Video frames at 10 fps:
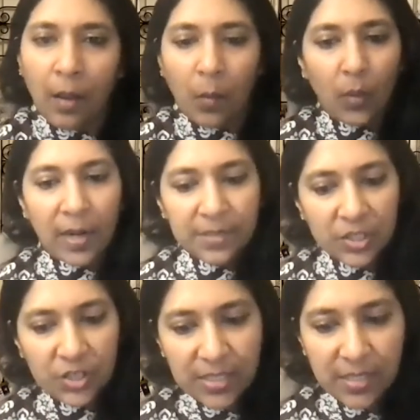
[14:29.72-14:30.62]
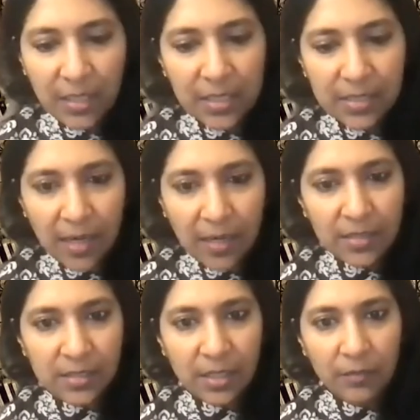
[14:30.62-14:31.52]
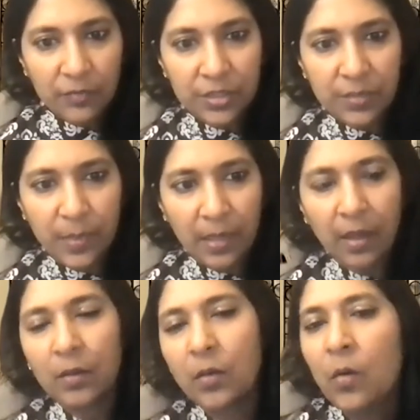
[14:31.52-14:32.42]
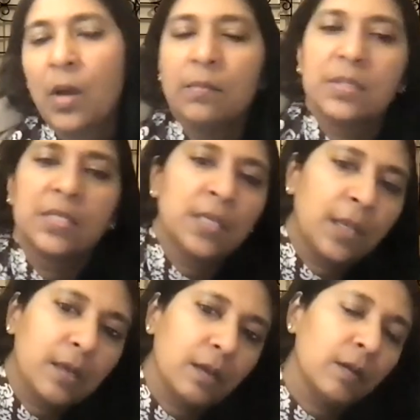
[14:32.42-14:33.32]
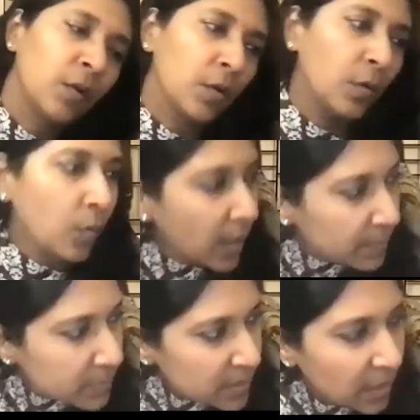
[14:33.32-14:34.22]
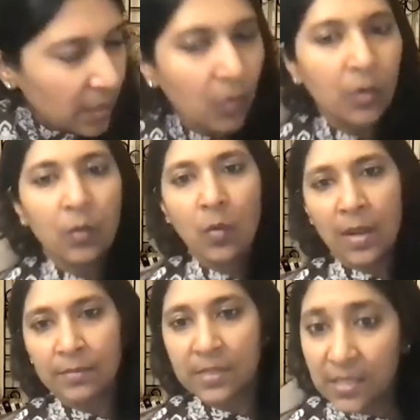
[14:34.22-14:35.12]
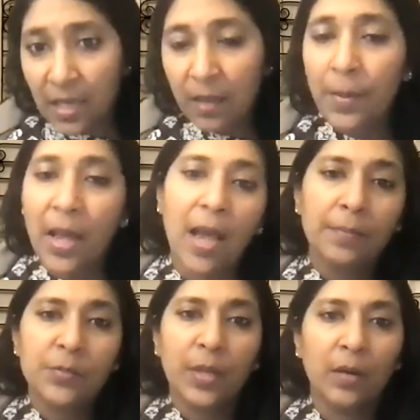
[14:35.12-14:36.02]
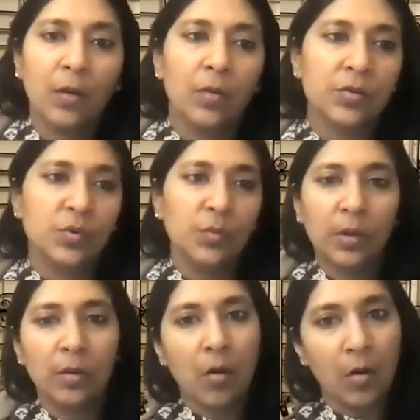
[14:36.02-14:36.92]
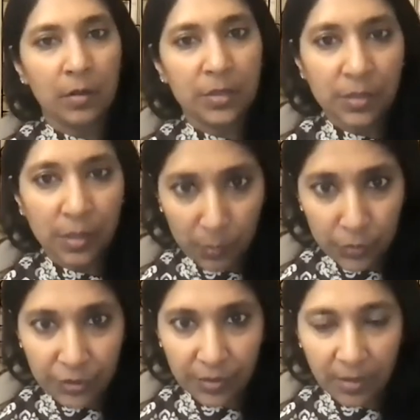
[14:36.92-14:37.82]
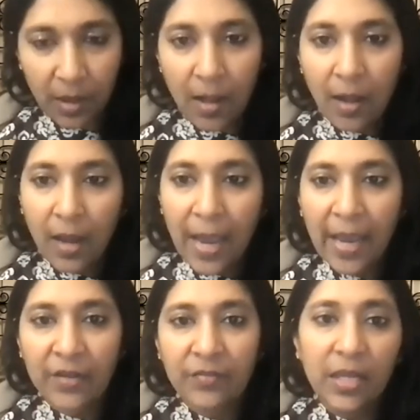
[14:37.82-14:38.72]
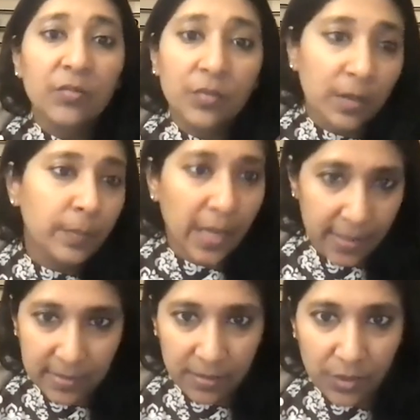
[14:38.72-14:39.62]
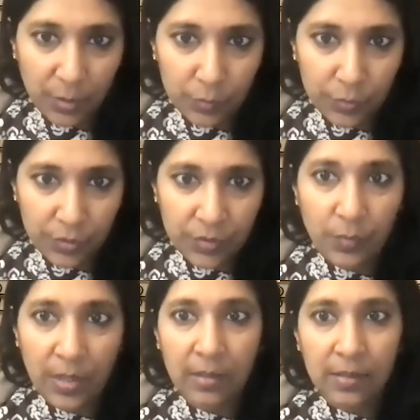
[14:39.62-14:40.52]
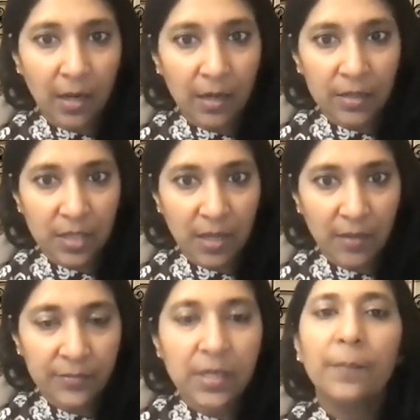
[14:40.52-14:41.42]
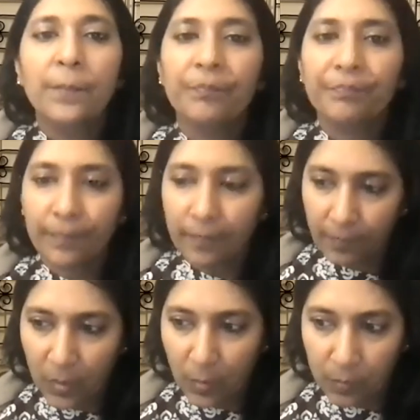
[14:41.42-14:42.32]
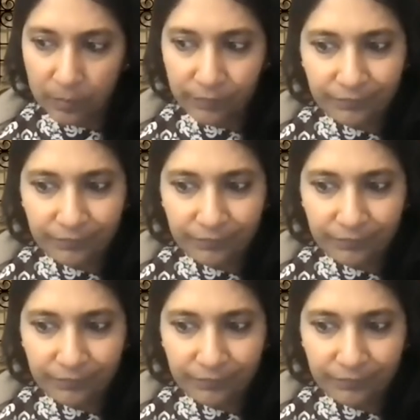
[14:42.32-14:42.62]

what I'm suggesting is that instead of just being like, oh, I'm sick, or oh, I'm sick, or oh, I'm sick, perhaps we can also work on the solution, and we can verbalize the solution. So, we can tell ourselves, you know,